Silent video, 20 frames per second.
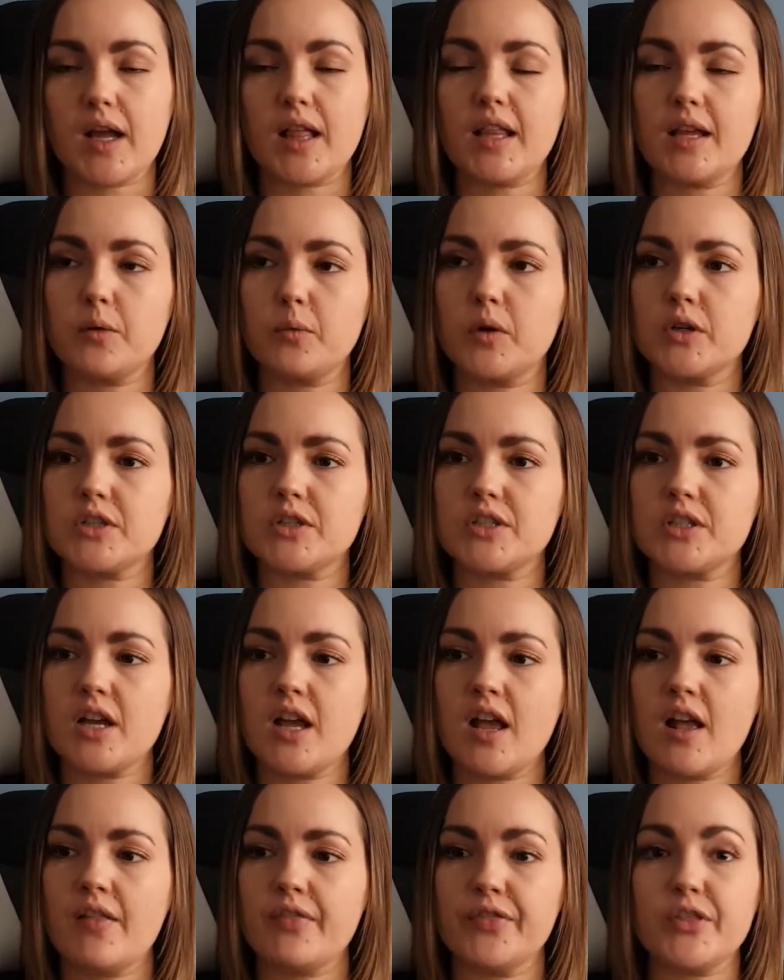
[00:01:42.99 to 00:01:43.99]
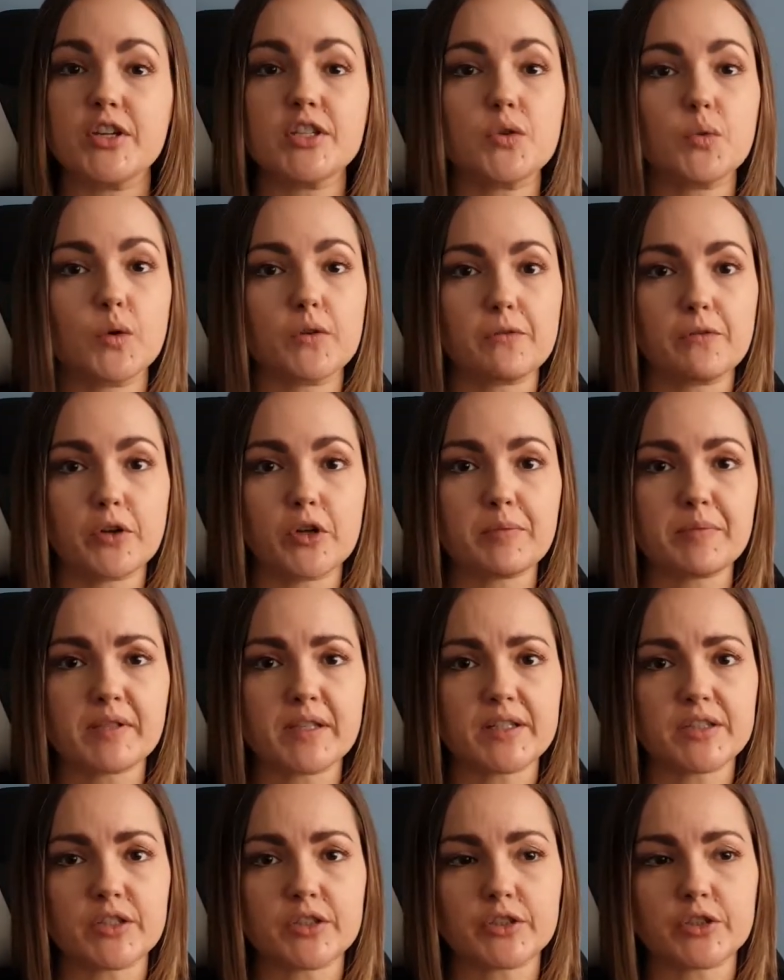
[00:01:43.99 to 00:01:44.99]
I watched 31 films
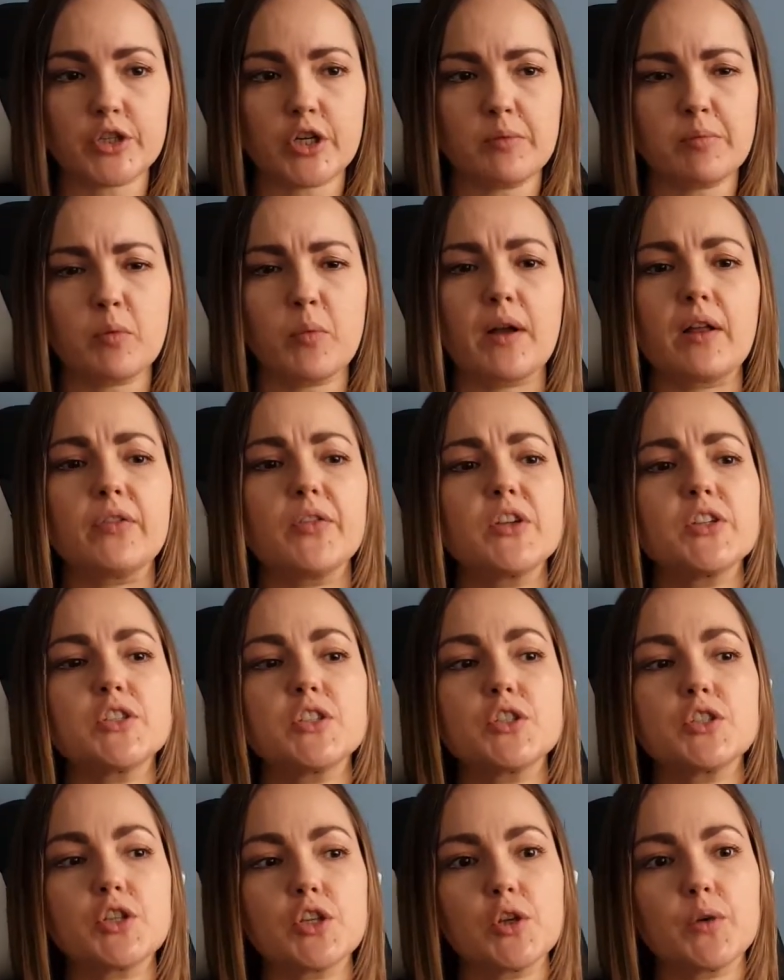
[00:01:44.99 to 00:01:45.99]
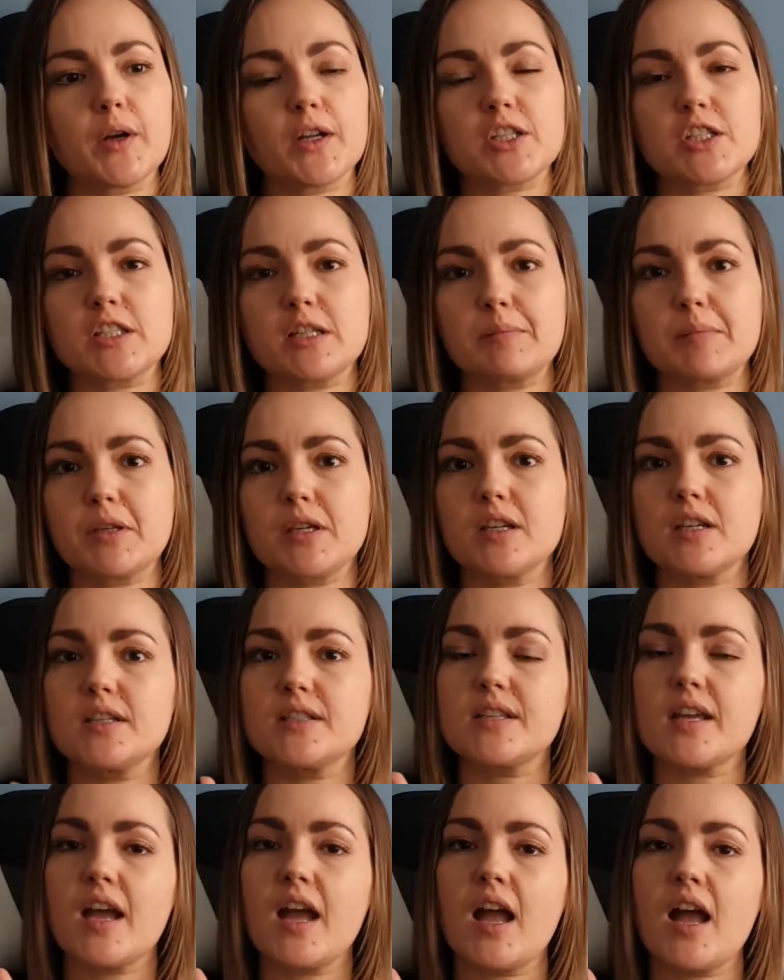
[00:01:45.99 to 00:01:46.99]
last October, well 32 actually, because
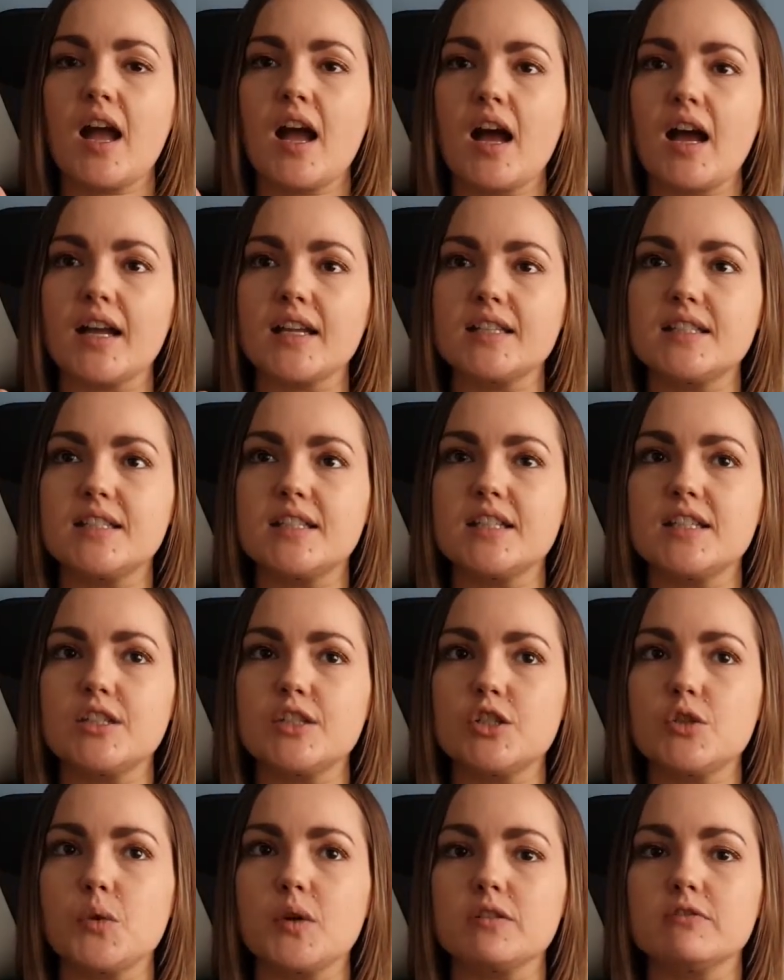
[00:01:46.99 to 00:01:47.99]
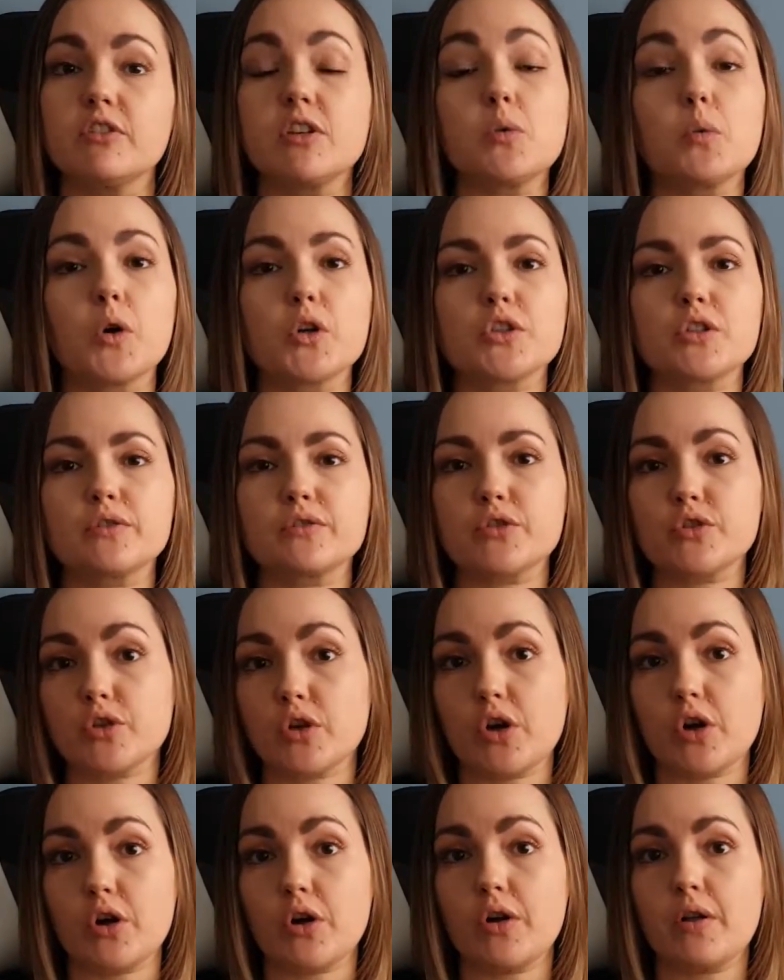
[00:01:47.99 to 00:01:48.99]
I did do a rewatch of
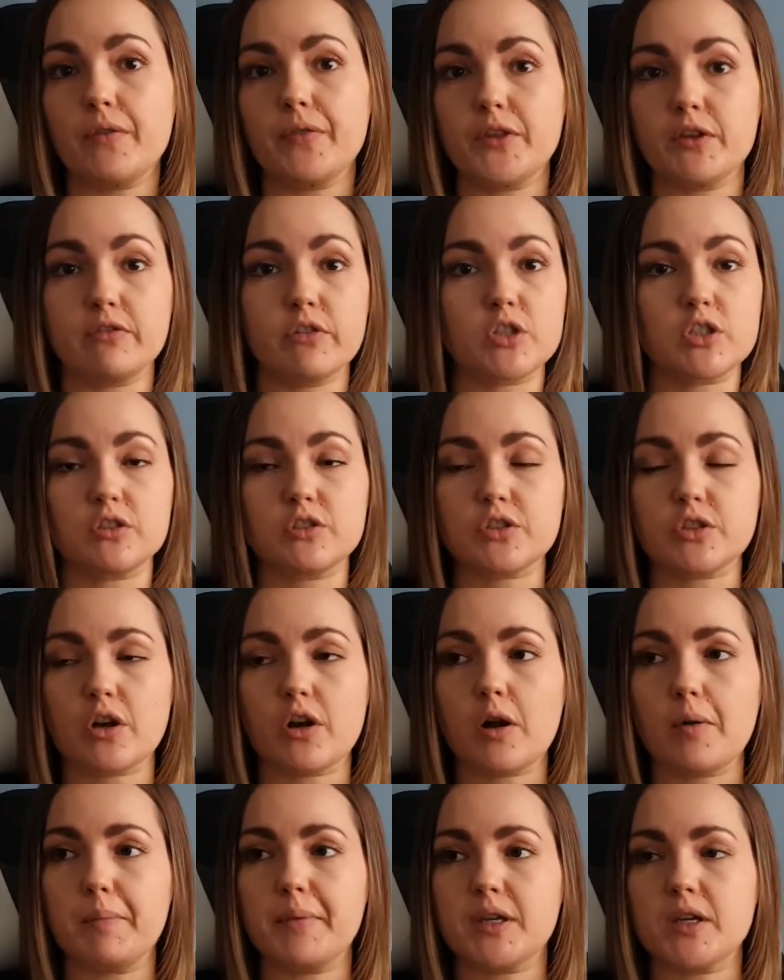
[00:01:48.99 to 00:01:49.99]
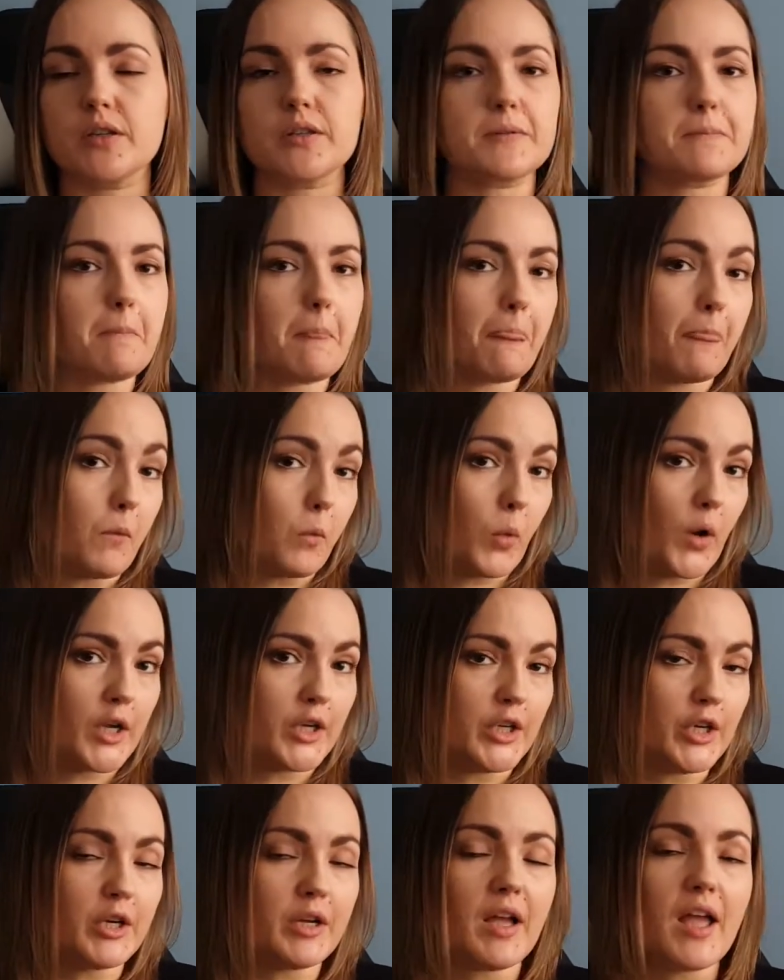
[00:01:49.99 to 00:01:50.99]
Saw, the original Saw, because why
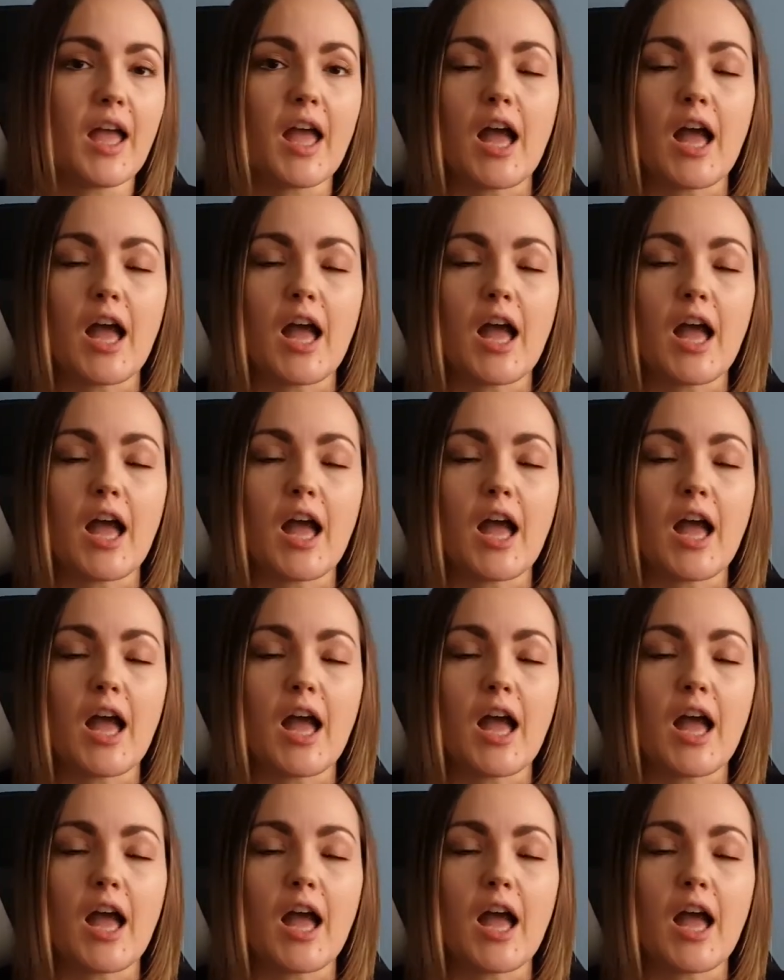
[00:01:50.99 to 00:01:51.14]
not?